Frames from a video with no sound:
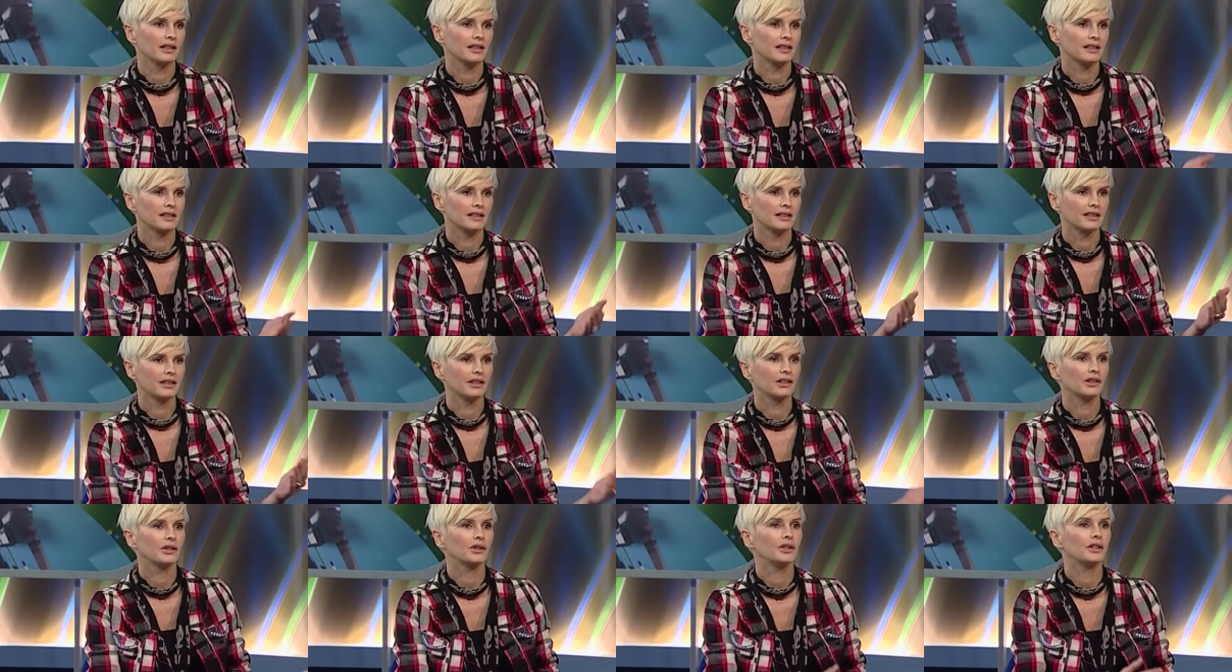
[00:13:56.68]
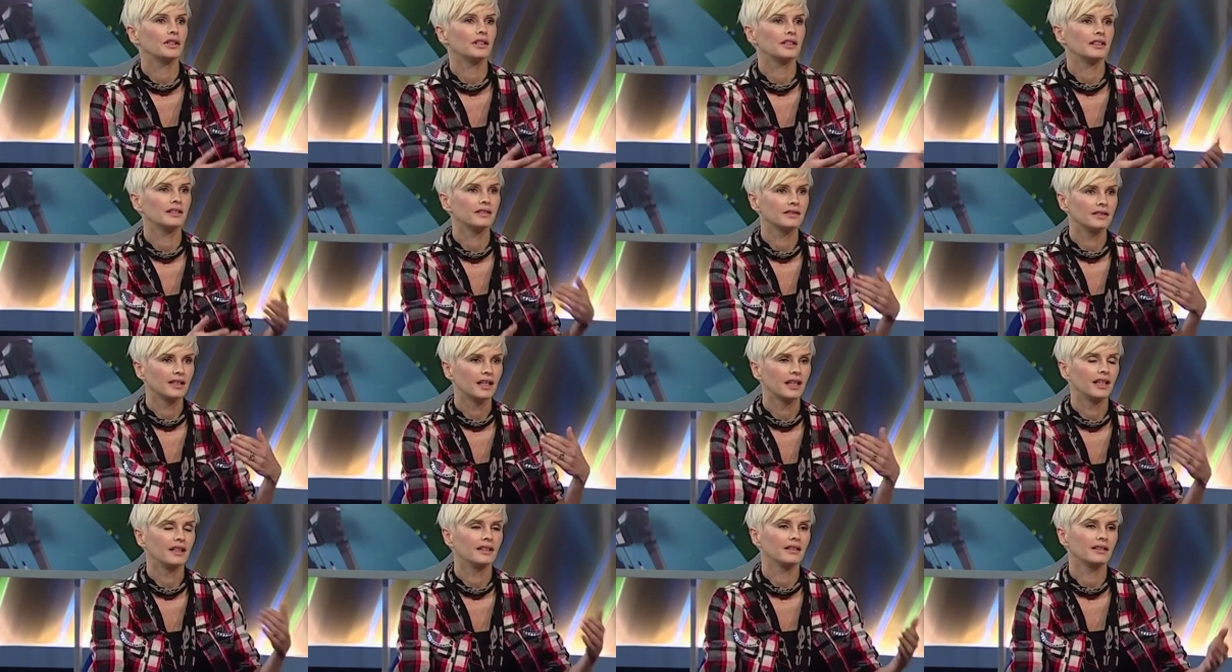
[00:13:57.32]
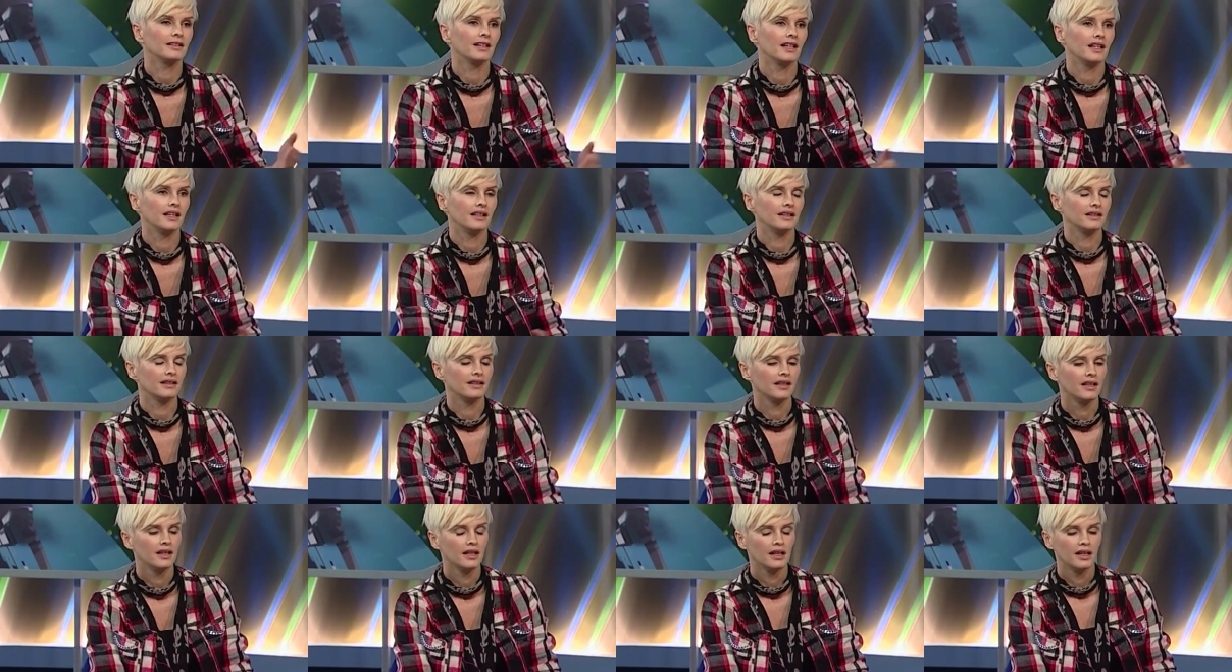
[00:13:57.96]
yeah. listen and learn and, and,
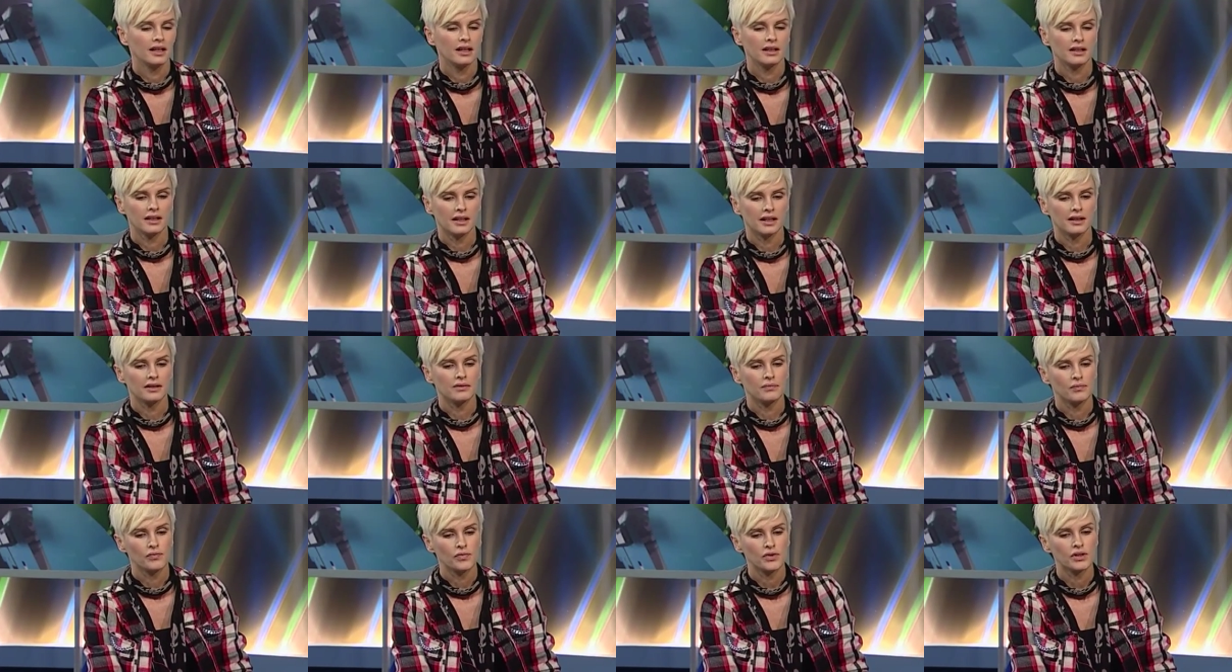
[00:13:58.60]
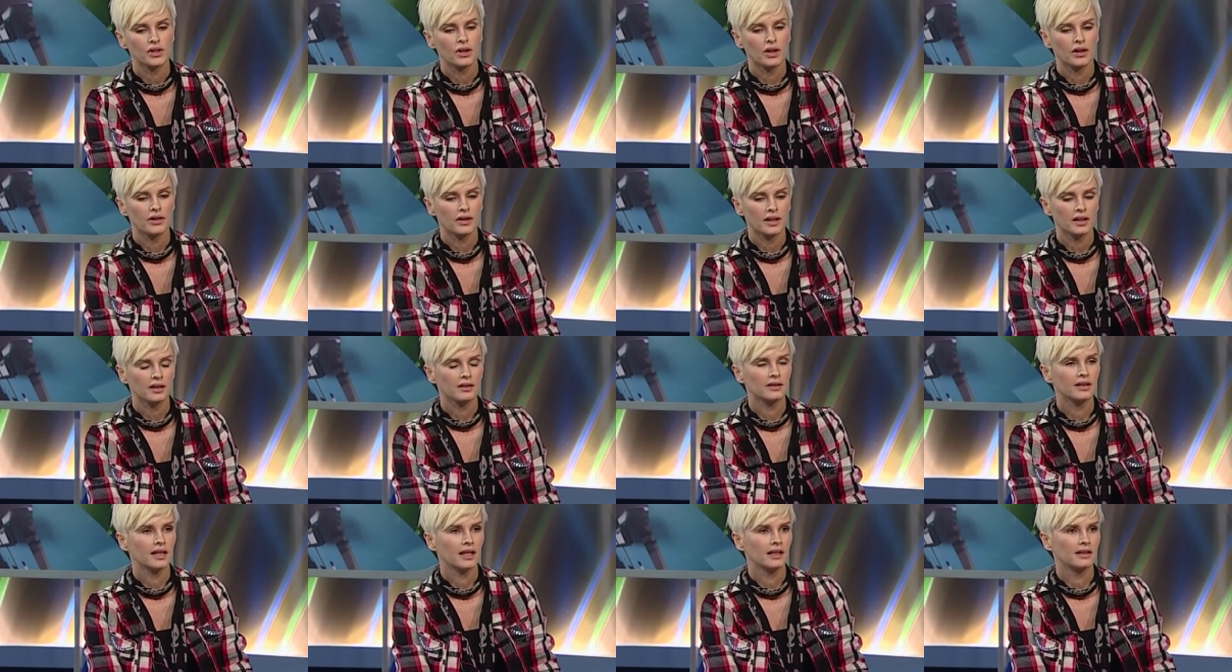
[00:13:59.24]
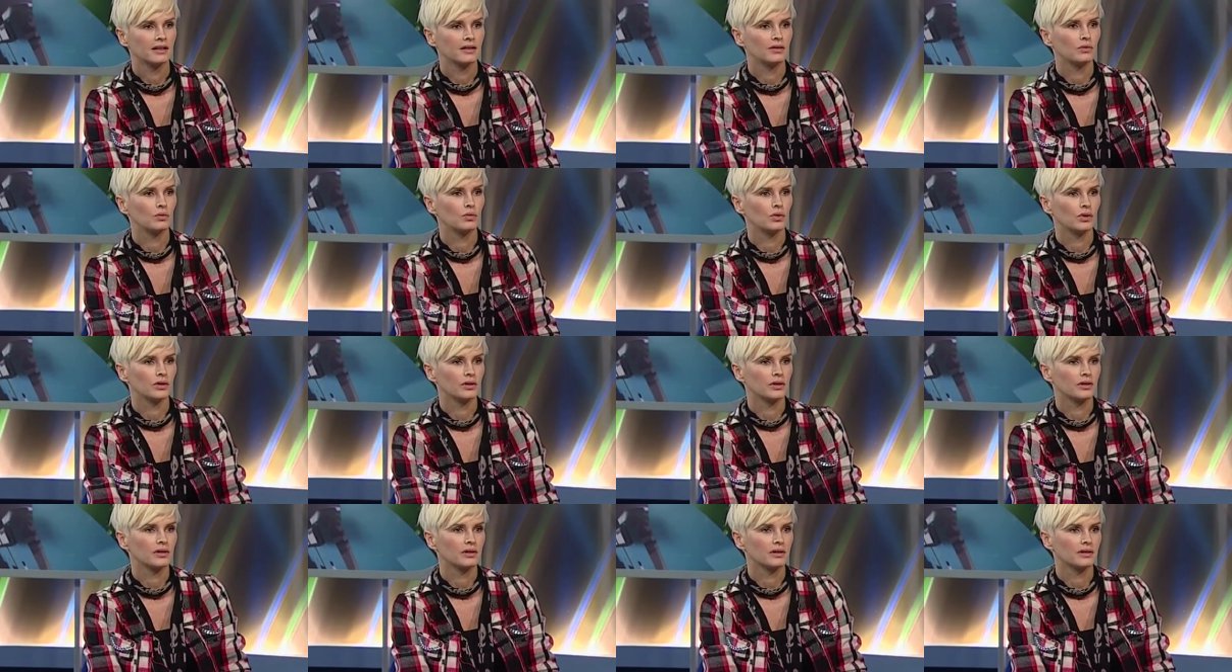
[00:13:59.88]
and yeah. So I think dad
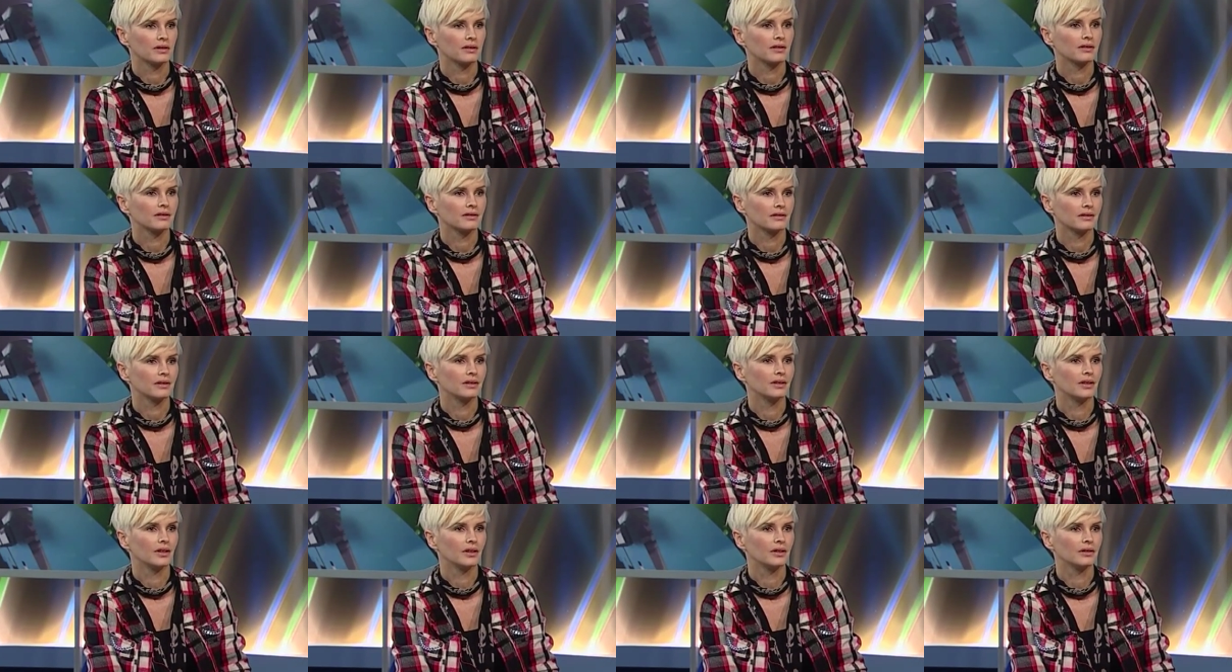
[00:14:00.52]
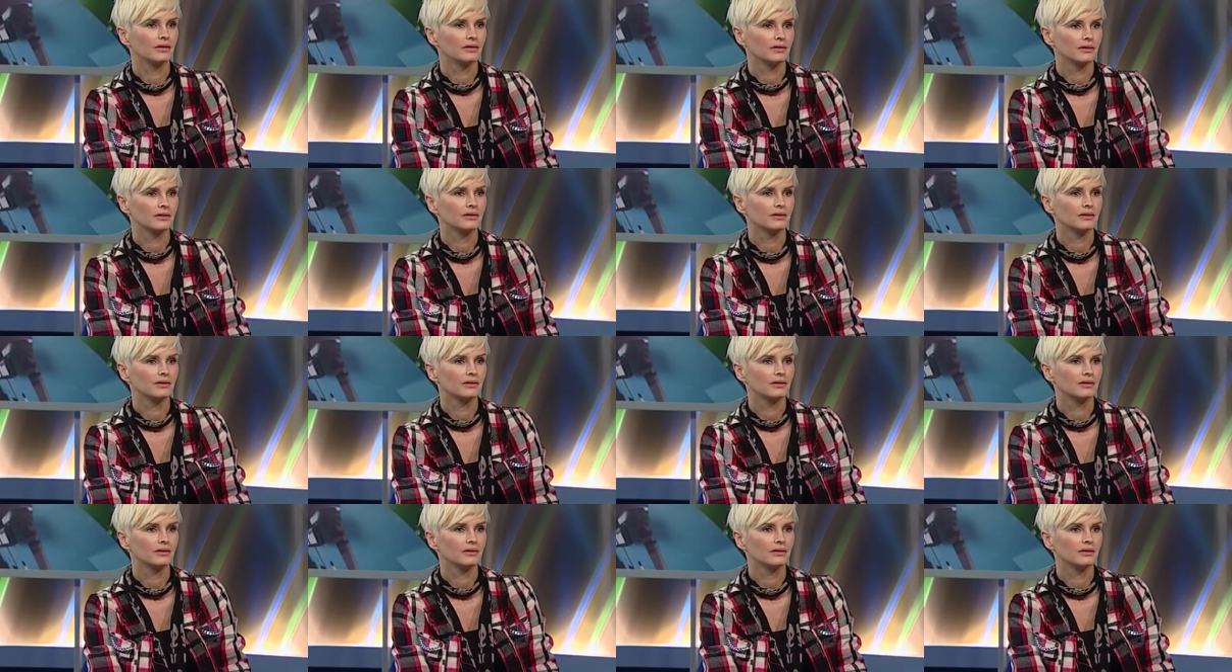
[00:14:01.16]
was, you know.